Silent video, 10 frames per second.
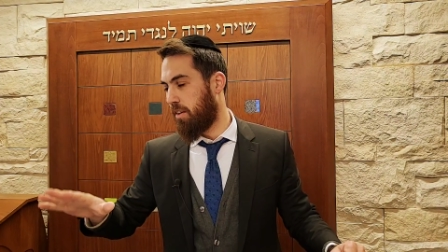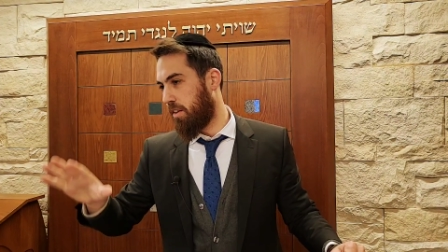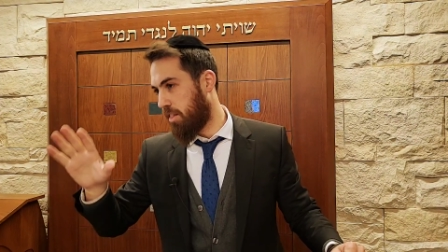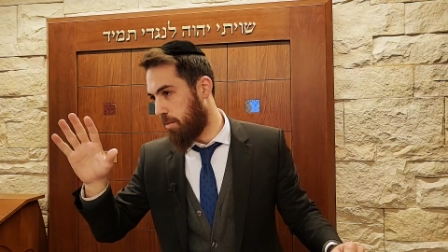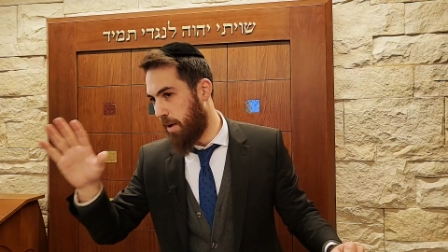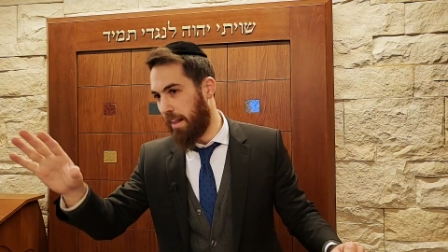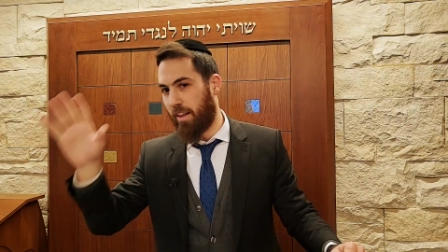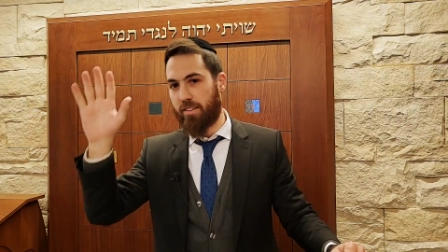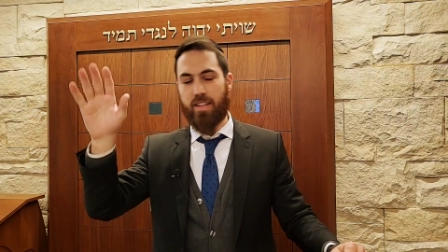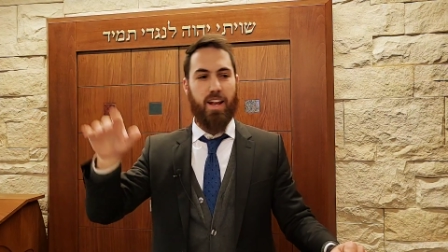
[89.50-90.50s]
the Malach
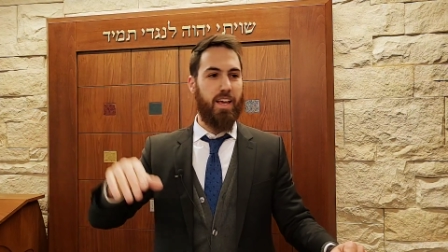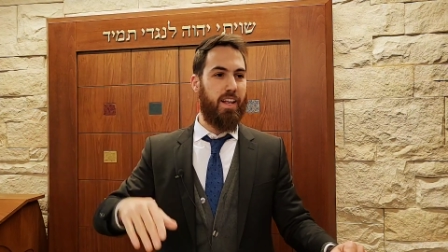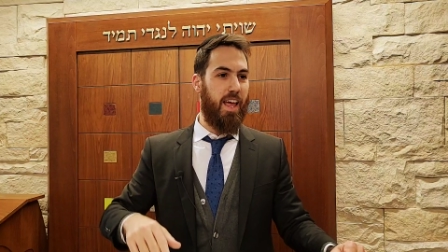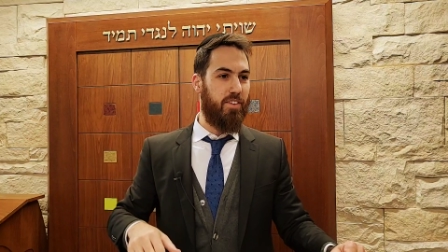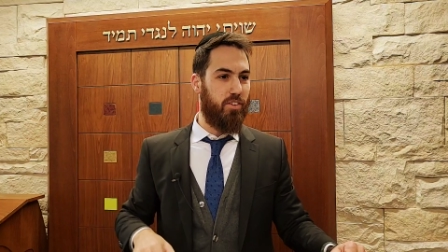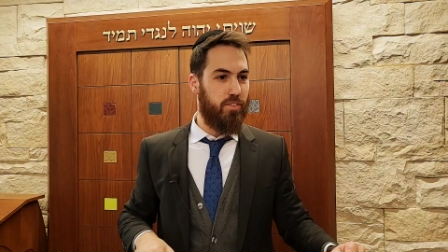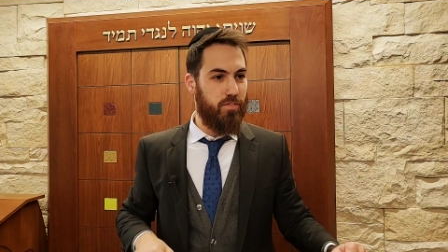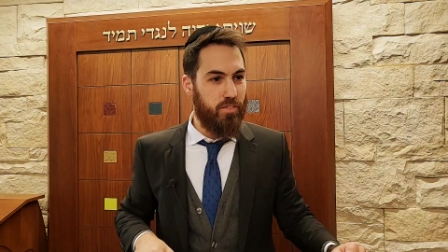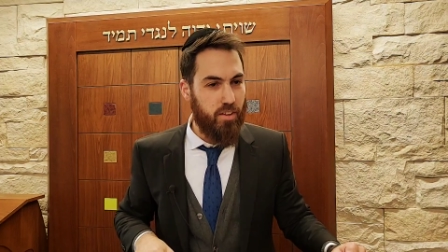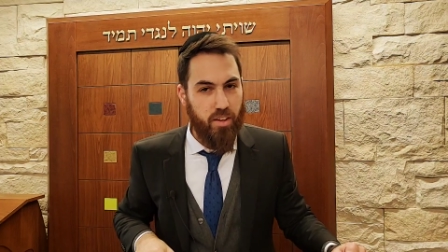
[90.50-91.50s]
said I could handle.
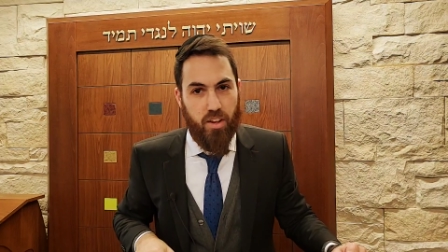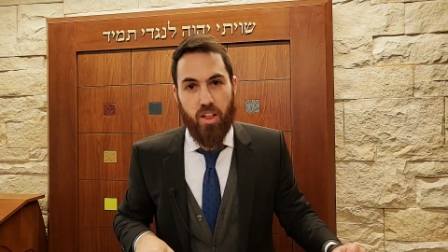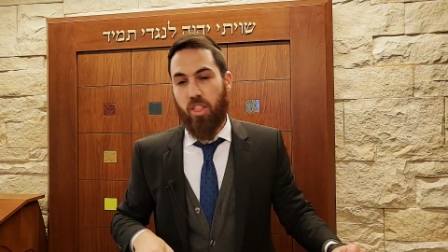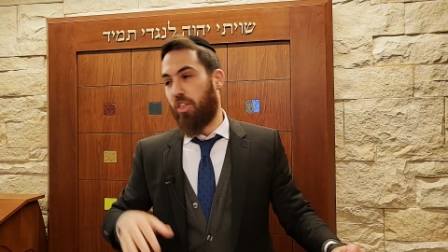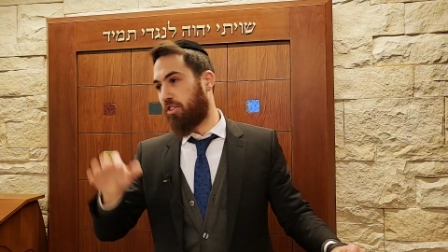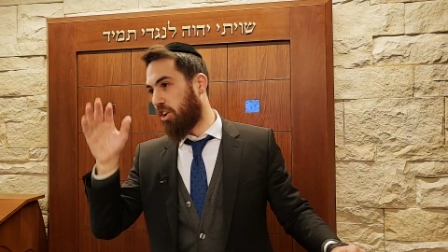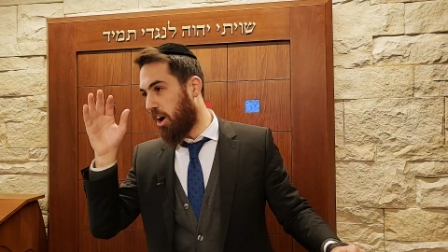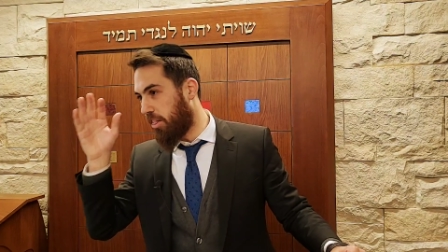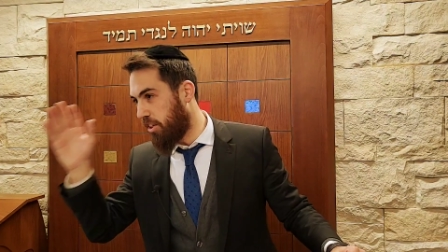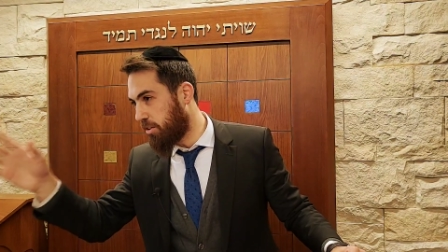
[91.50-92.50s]
The,
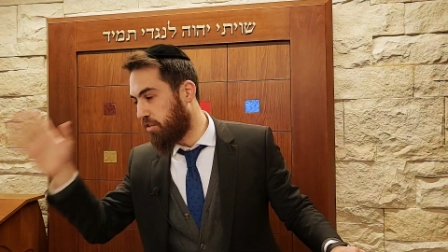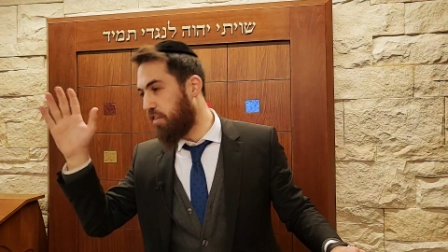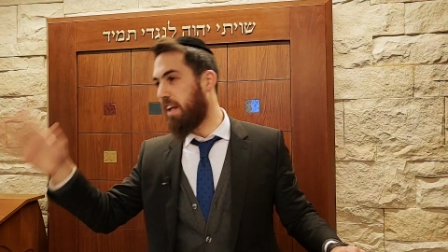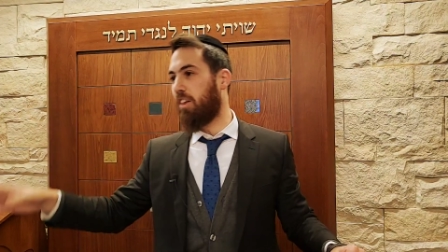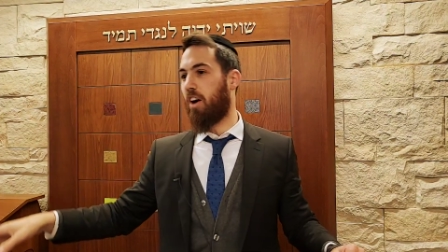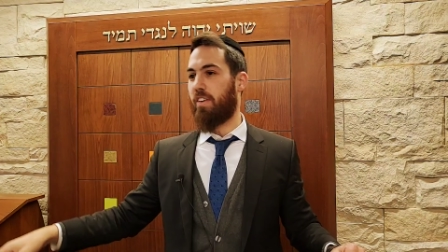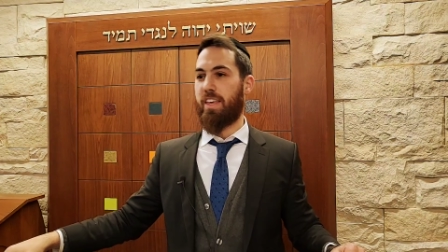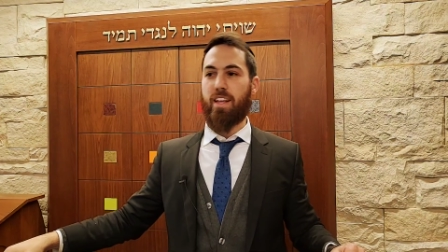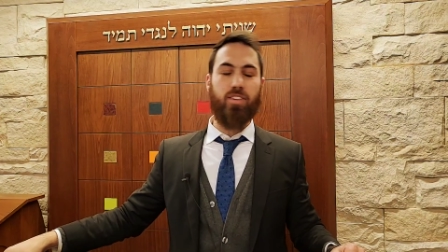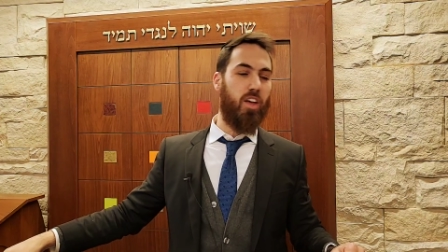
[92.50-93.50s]
the tefillah of a
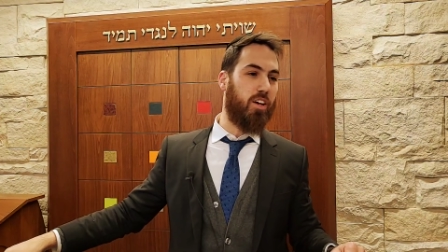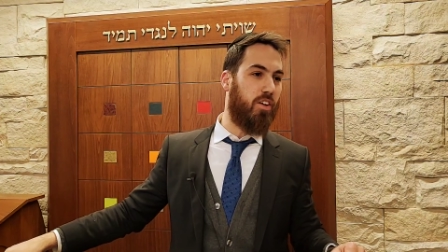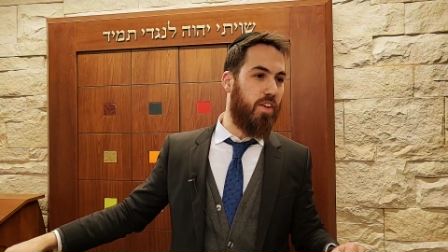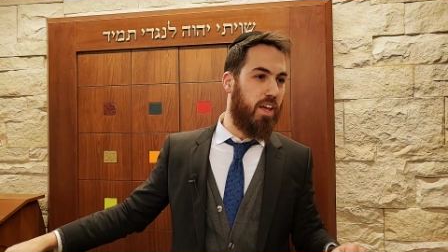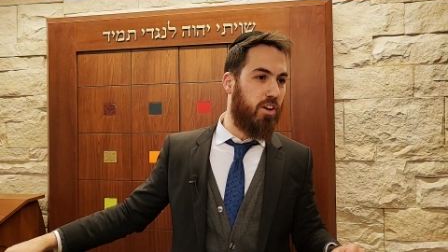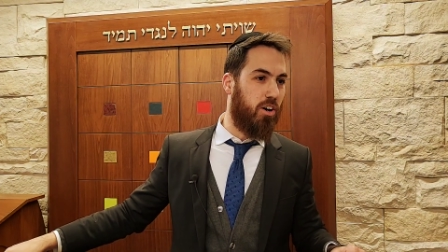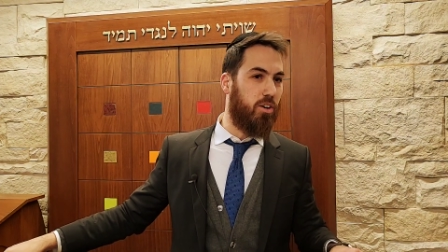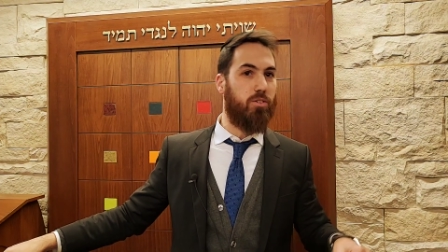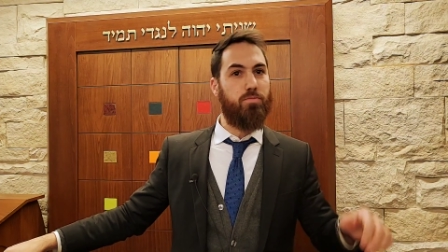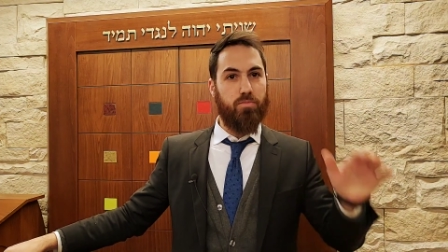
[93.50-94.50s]
Yitzchak
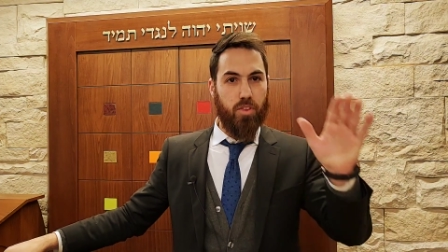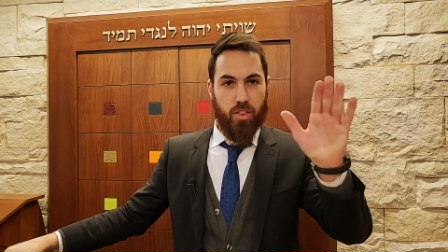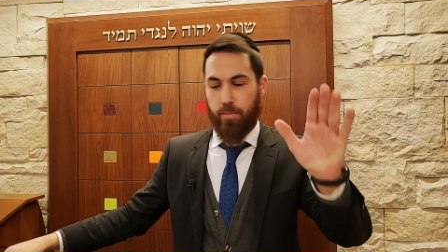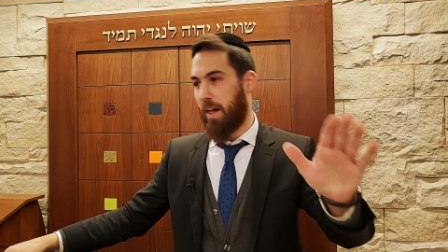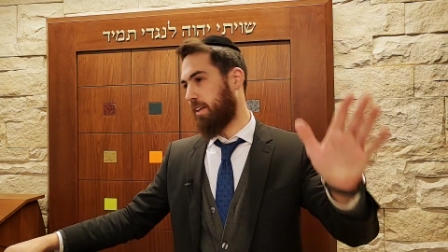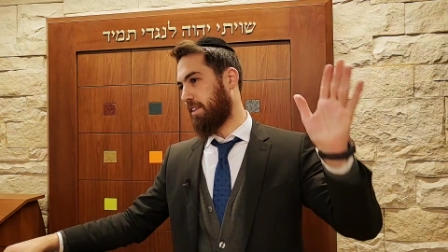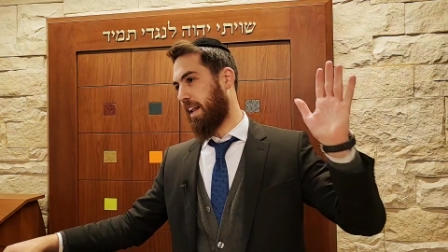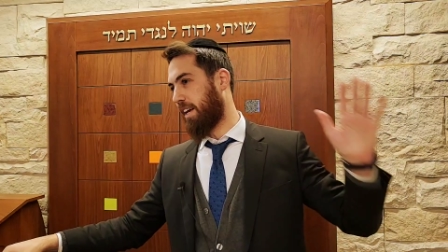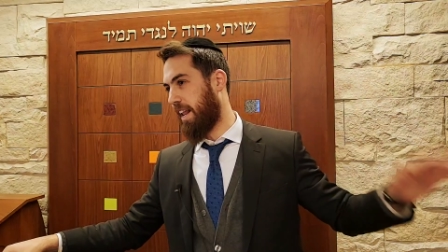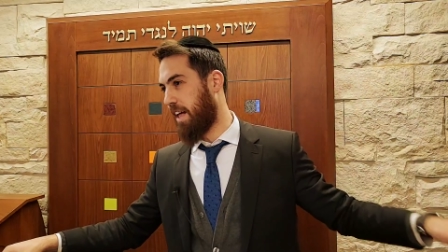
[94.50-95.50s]
Avinu, the Malach said I
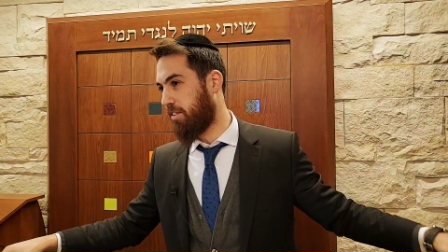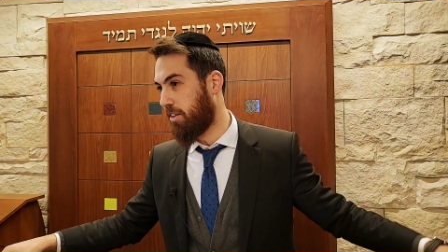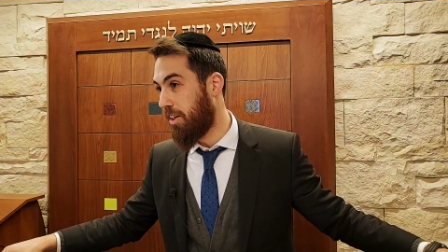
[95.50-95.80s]
could handle.